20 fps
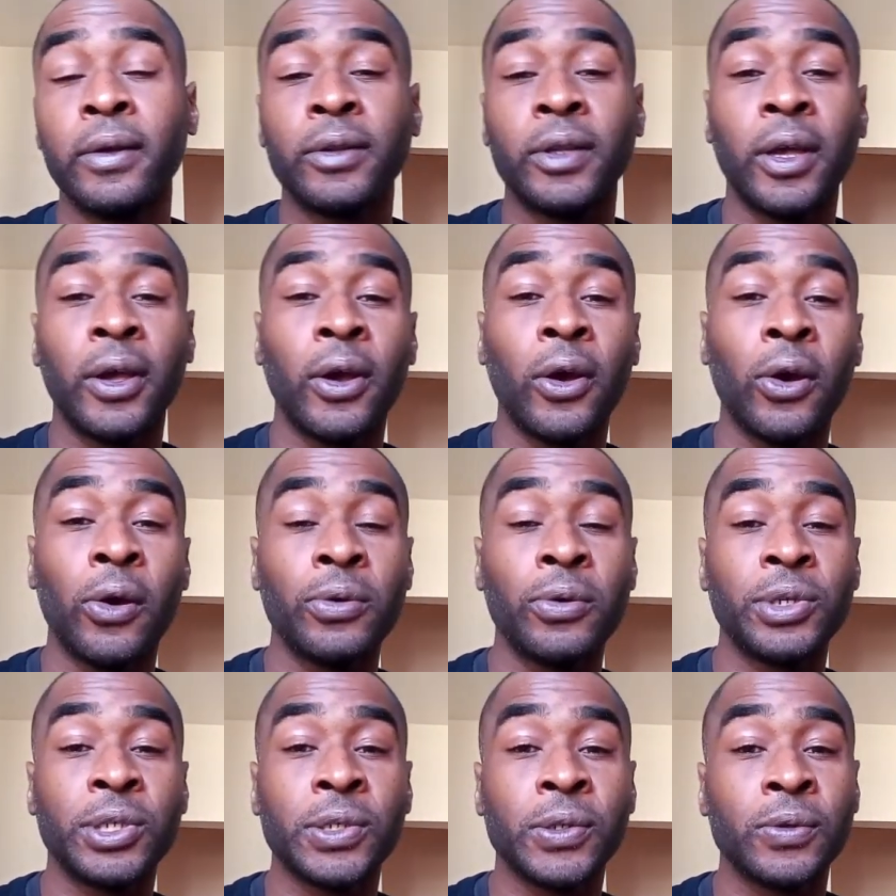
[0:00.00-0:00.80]
that
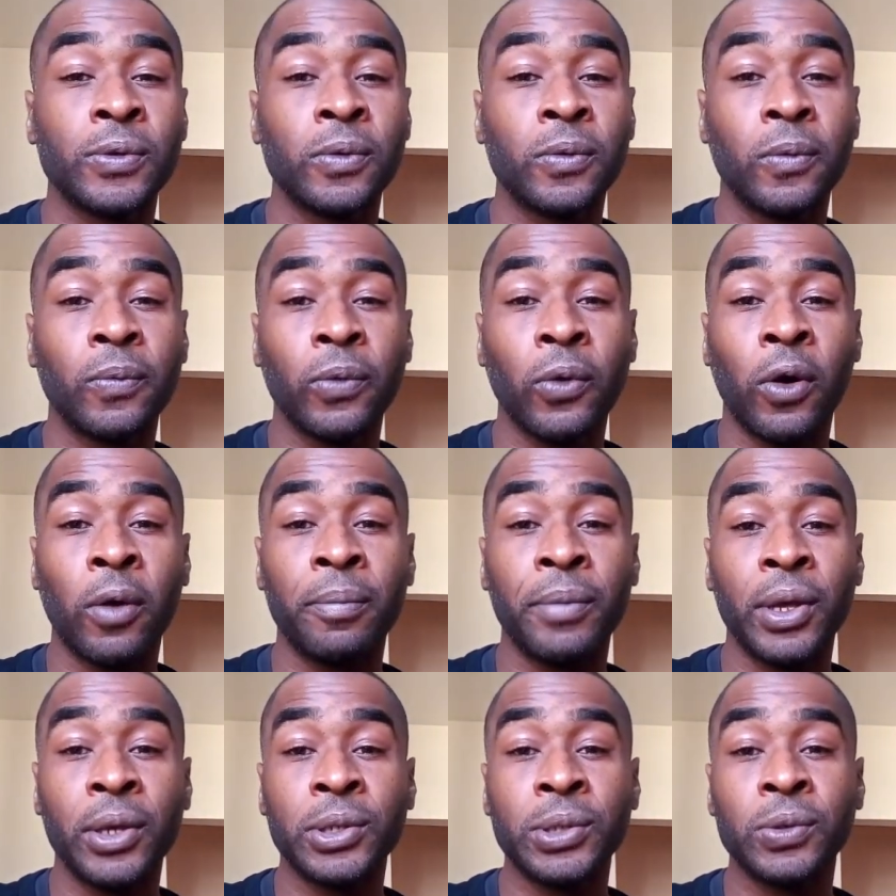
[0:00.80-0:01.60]
hurt you or
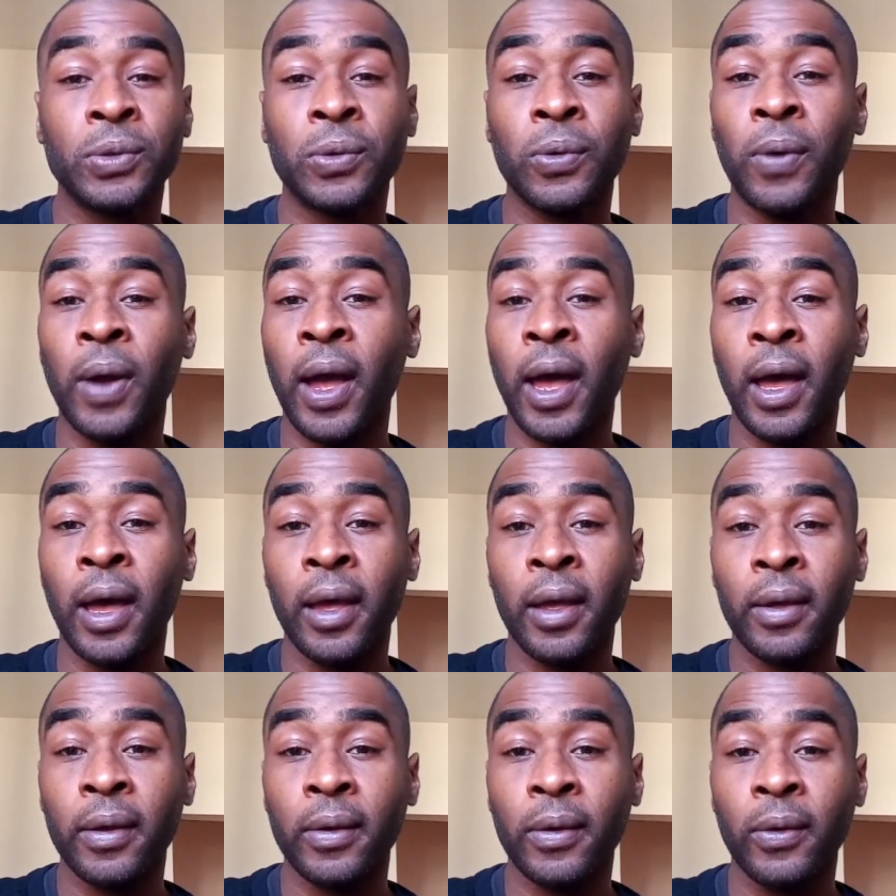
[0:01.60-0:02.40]
made you
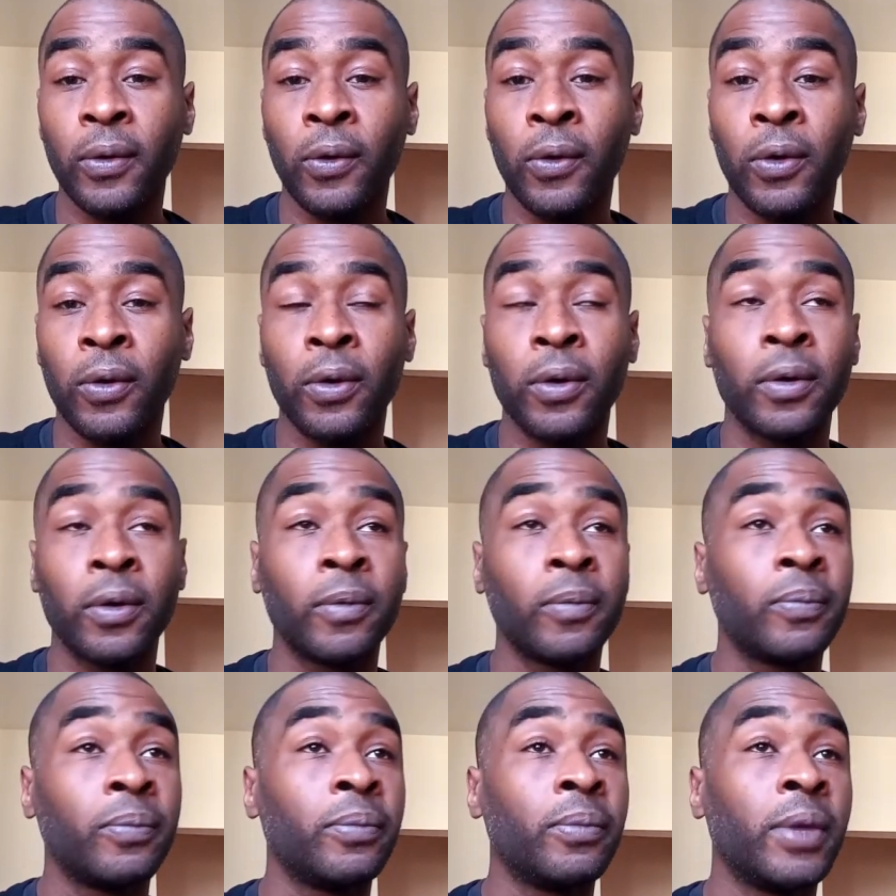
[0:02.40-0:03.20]
cry
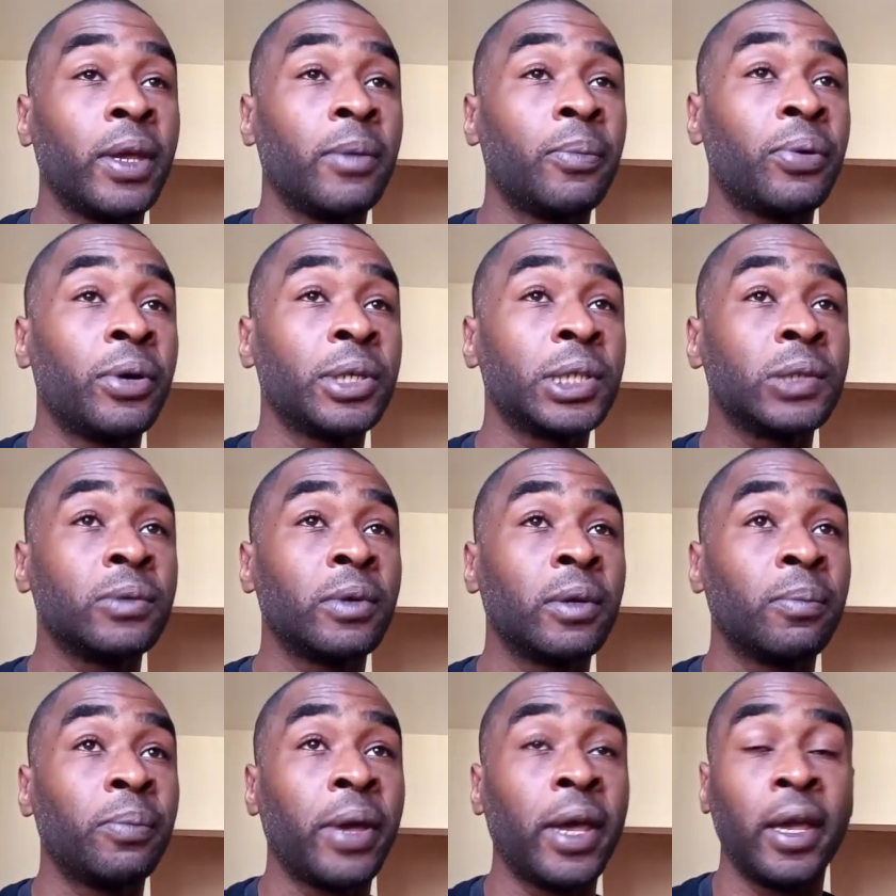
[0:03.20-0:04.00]
or may put
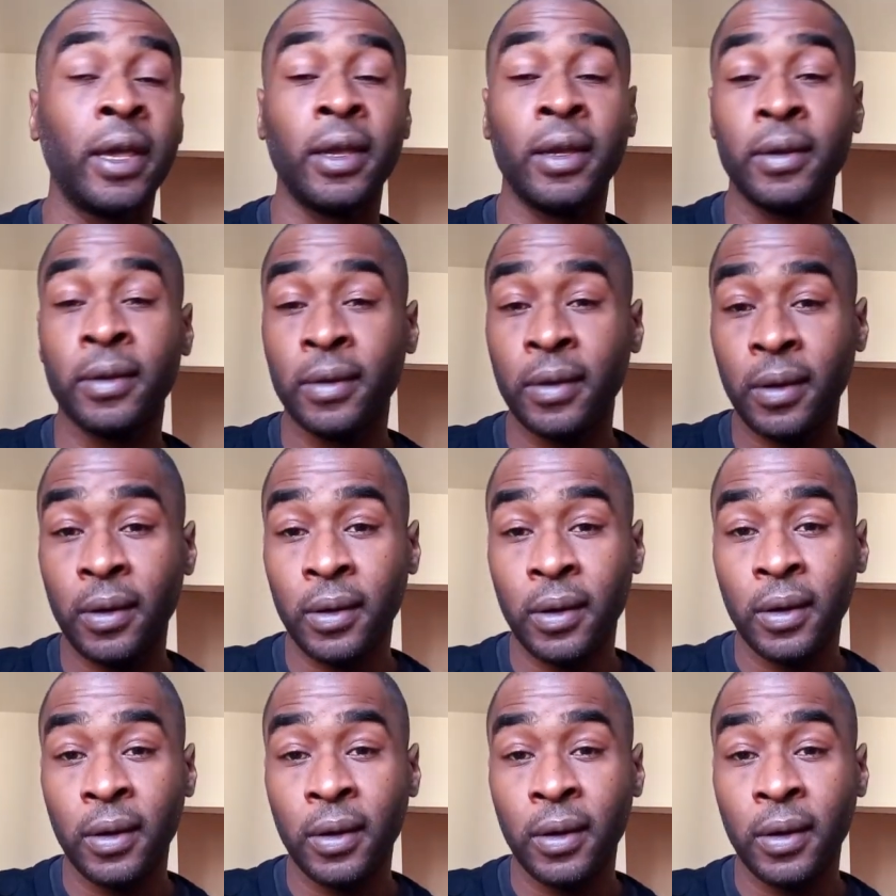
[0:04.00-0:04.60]
you in pain.